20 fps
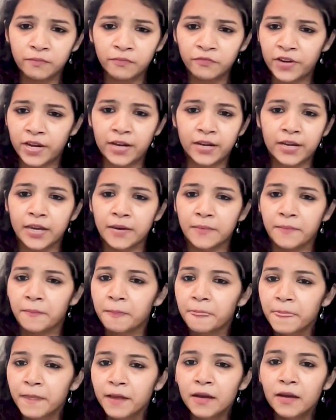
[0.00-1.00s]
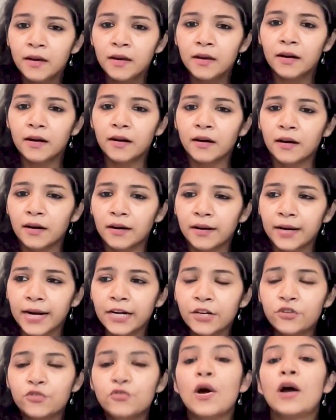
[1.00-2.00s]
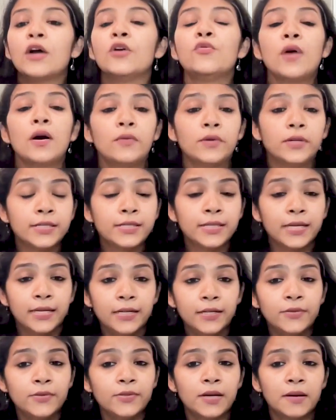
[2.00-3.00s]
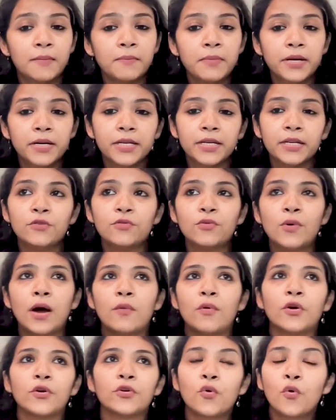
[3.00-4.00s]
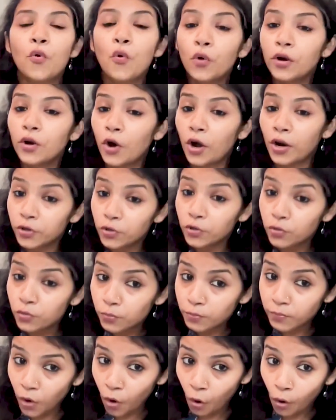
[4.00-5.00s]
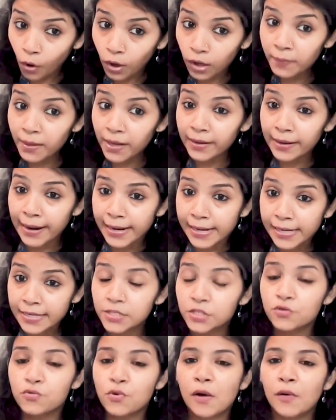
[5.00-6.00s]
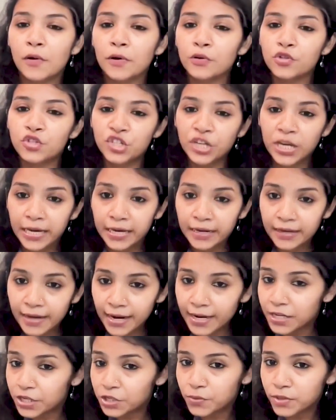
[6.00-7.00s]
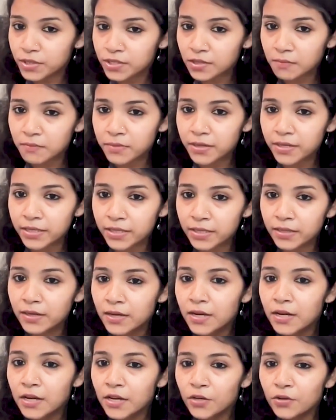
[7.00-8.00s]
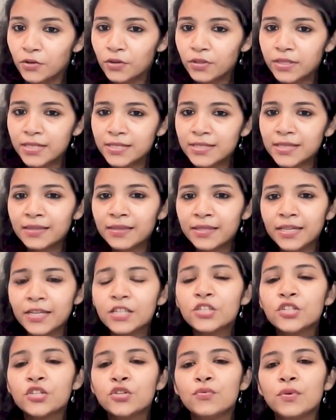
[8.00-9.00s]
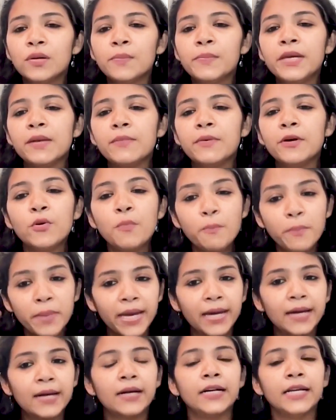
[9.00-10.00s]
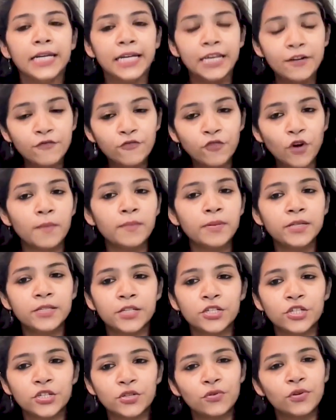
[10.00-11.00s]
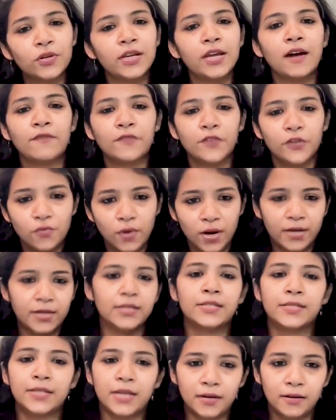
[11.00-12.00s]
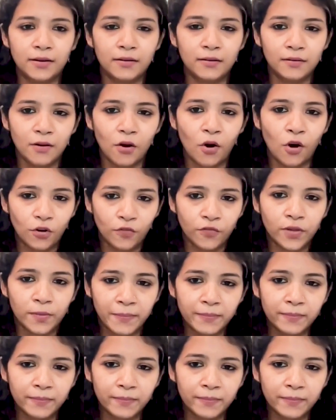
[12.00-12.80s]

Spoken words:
fair game. Right? Do I want to sell it to somebody? Do I want to hold on to all my rights? Do I want to share rights with somebody? These are things you will be able to make an informed decision only after you understand all of the